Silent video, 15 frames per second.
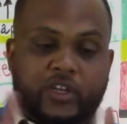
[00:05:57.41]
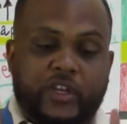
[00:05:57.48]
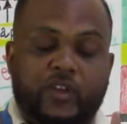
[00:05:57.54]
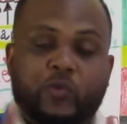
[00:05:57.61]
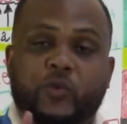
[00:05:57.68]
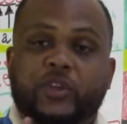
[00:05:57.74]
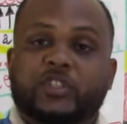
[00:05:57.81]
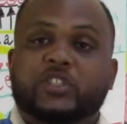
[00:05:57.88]

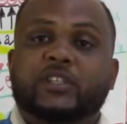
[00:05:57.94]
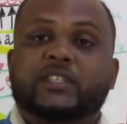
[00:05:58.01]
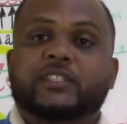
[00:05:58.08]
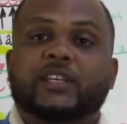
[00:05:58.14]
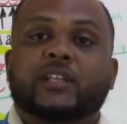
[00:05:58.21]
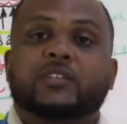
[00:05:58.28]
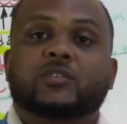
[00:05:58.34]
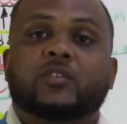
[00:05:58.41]
in which the
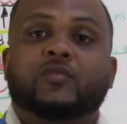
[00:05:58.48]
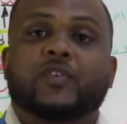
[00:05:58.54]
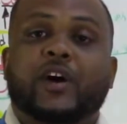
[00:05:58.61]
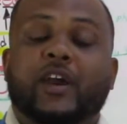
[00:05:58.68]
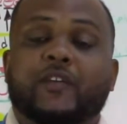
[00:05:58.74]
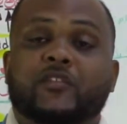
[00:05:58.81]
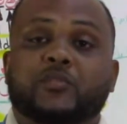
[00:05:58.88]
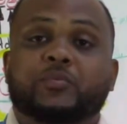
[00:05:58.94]
cell
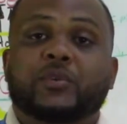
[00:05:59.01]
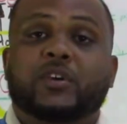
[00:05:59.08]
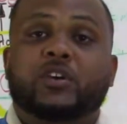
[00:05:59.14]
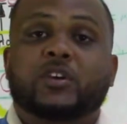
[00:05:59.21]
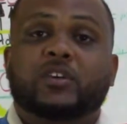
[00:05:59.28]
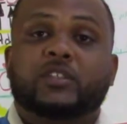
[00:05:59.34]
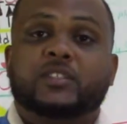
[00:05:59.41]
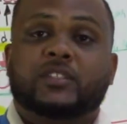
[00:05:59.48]
survives,
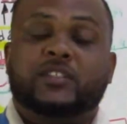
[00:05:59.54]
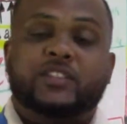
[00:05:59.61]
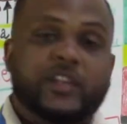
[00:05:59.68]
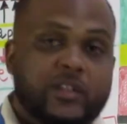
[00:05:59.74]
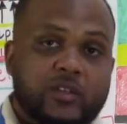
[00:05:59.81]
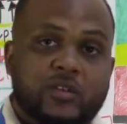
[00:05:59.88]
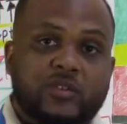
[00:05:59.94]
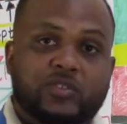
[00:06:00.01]
because
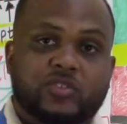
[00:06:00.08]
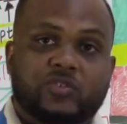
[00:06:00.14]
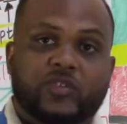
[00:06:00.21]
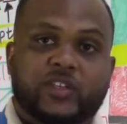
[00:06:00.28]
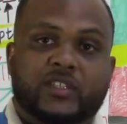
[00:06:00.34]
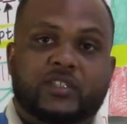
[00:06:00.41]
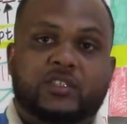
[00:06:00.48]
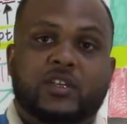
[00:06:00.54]
cellular
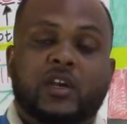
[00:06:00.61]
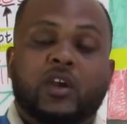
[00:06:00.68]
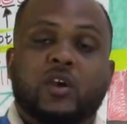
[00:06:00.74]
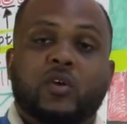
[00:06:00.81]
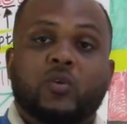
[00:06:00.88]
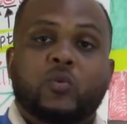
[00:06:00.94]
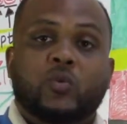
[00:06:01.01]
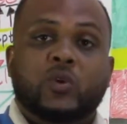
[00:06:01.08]
stress
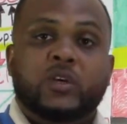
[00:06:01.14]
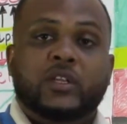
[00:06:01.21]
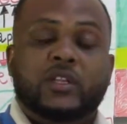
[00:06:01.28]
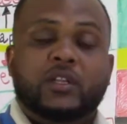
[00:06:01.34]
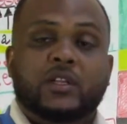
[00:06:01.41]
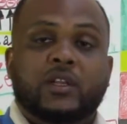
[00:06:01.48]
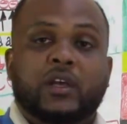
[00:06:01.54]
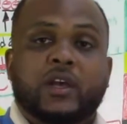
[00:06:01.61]

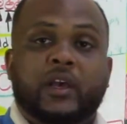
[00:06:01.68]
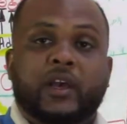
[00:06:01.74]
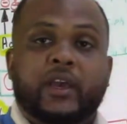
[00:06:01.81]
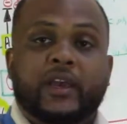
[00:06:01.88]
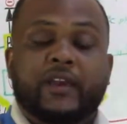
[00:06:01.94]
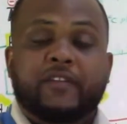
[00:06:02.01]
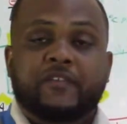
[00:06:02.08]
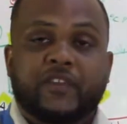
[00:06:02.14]
will
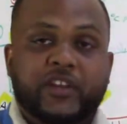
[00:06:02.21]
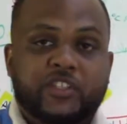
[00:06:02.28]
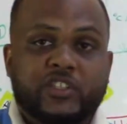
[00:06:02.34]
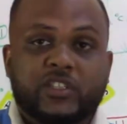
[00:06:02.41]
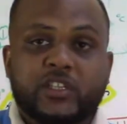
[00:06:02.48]
eventually